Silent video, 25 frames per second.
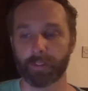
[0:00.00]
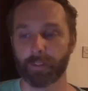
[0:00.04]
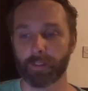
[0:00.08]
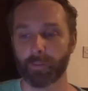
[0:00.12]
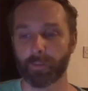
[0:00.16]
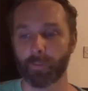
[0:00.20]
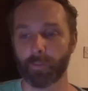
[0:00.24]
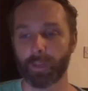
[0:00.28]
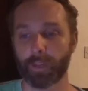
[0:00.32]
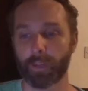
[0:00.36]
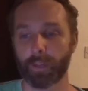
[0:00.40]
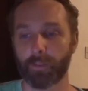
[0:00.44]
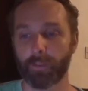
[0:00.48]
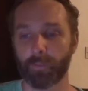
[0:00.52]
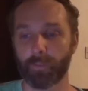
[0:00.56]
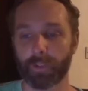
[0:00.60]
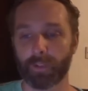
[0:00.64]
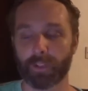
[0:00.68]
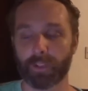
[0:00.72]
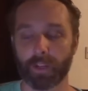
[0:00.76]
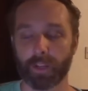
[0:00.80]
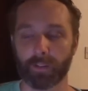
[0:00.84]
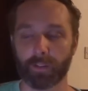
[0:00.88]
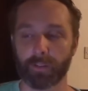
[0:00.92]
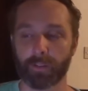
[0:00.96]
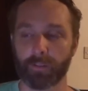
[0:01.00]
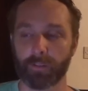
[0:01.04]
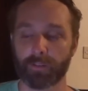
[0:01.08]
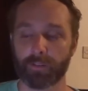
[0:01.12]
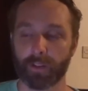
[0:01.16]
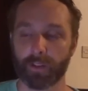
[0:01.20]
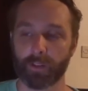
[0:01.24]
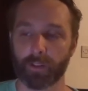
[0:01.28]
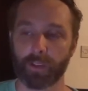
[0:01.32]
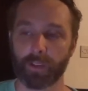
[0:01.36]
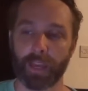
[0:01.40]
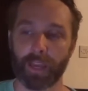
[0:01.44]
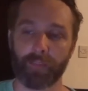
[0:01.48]
we
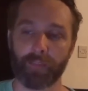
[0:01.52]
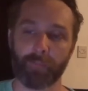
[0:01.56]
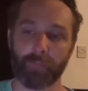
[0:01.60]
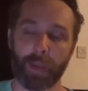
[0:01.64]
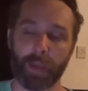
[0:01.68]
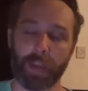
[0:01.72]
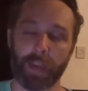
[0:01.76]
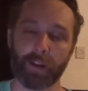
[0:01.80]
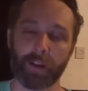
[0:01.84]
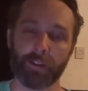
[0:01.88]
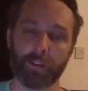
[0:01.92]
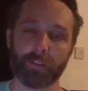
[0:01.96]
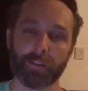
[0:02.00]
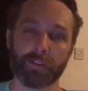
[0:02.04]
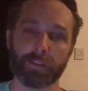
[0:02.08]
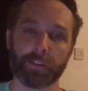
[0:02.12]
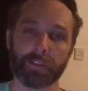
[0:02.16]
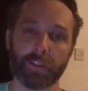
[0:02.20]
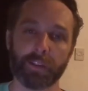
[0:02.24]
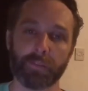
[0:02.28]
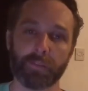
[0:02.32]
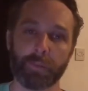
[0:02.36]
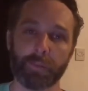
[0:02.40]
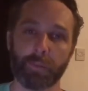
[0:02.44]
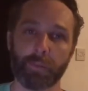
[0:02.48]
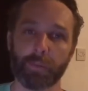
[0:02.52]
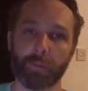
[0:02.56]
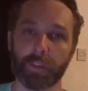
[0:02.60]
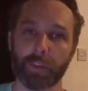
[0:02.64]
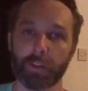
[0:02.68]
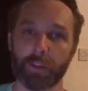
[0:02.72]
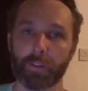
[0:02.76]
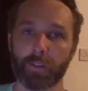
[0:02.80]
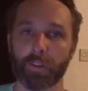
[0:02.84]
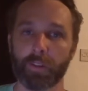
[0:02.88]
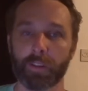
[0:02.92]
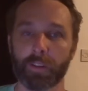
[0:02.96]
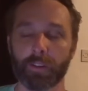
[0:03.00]
generally have pairs of people that
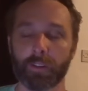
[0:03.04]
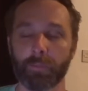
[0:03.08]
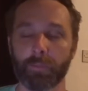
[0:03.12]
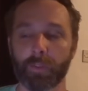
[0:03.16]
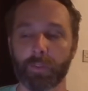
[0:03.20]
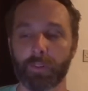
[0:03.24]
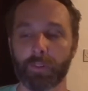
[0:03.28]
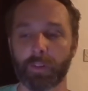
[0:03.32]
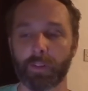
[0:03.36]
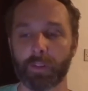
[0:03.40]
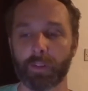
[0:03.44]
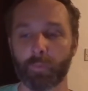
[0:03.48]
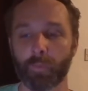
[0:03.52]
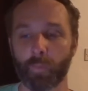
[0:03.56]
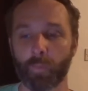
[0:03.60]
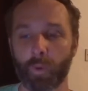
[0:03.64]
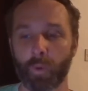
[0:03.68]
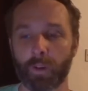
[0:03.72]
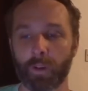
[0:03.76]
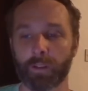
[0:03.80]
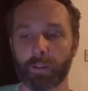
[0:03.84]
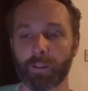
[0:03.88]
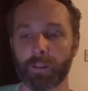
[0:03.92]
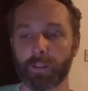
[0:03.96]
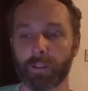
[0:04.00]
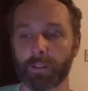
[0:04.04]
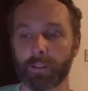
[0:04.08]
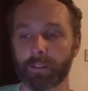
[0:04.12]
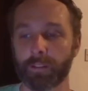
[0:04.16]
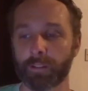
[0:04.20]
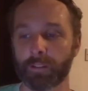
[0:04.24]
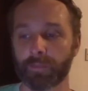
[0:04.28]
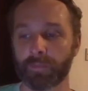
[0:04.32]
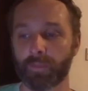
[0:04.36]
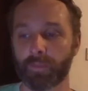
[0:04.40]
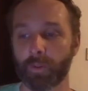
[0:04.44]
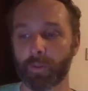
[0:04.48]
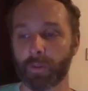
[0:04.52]
go to the community, and one
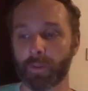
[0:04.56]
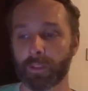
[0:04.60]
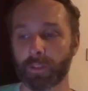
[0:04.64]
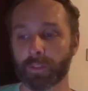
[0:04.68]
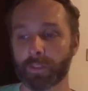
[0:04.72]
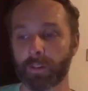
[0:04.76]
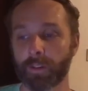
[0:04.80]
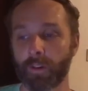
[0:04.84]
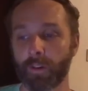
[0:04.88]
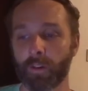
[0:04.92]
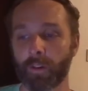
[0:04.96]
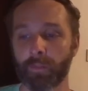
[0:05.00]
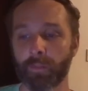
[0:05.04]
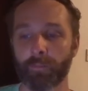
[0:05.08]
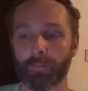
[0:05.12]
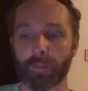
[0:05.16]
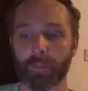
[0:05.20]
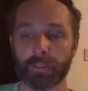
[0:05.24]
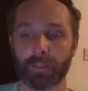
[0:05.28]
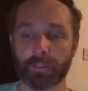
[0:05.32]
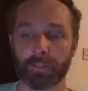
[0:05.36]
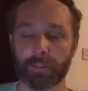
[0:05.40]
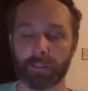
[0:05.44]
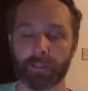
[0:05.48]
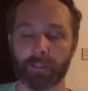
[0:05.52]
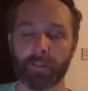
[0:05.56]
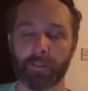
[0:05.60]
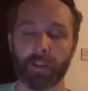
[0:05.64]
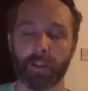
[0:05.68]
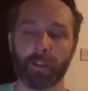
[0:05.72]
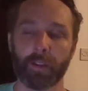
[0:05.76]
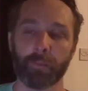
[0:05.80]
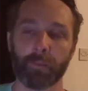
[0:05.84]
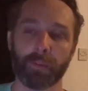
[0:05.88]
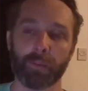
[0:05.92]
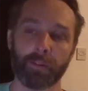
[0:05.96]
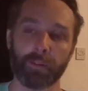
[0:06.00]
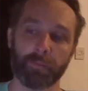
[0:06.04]
is focused on business
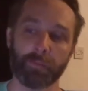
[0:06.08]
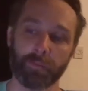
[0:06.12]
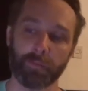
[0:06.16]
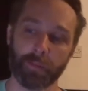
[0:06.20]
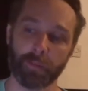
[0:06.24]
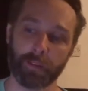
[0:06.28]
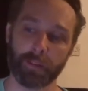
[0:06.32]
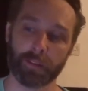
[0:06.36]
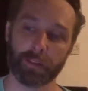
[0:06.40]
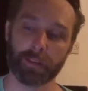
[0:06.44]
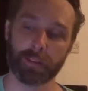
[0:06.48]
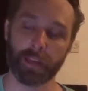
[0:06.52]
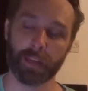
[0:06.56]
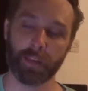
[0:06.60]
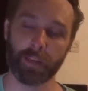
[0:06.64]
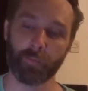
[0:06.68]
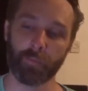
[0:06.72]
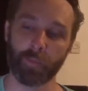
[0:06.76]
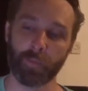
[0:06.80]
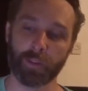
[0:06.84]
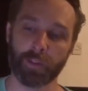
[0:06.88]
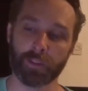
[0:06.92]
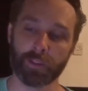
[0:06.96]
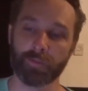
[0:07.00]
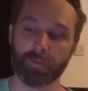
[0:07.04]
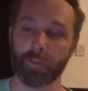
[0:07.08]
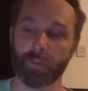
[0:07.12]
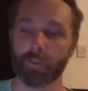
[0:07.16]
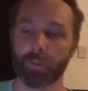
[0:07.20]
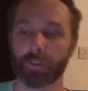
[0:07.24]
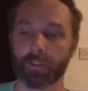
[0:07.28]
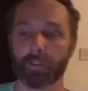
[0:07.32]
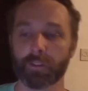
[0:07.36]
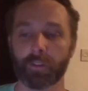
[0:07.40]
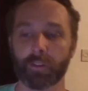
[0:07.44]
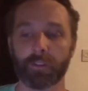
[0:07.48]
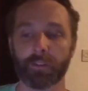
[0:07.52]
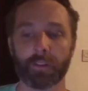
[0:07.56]
development and one's
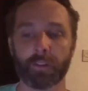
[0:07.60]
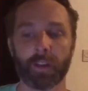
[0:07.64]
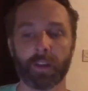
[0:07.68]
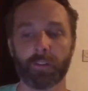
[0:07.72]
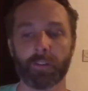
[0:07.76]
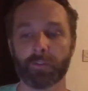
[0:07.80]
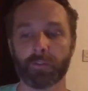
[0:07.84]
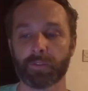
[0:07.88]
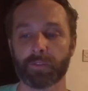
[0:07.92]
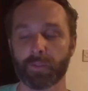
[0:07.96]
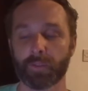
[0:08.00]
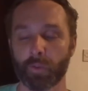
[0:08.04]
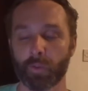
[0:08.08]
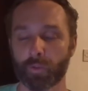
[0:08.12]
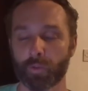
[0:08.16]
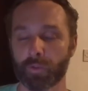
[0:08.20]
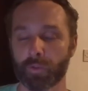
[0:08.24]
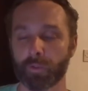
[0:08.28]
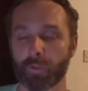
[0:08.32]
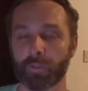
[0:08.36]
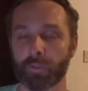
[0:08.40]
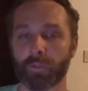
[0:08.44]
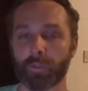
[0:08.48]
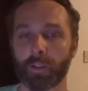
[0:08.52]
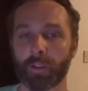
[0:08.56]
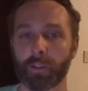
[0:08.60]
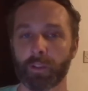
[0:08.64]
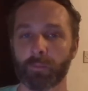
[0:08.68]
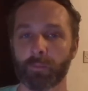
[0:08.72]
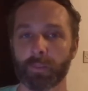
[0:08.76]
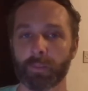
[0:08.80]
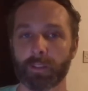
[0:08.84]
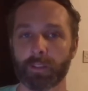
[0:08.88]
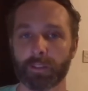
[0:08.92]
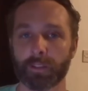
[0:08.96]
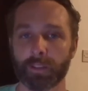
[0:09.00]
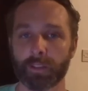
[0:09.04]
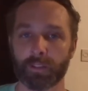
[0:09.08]
focused on kind of social
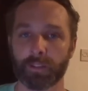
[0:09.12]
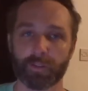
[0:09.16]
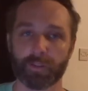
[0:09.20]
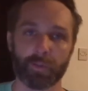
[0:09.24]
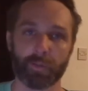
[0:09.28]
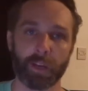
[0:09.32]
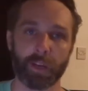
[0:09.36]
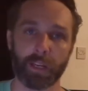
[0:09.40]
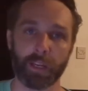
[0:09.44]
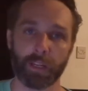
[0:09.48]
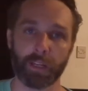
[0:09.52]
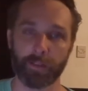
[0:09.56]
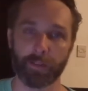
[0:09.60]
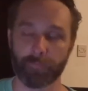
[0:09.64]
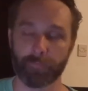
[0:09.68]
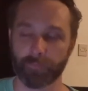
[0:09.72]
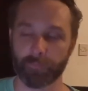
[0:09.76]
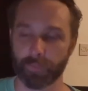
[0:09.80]
development and training.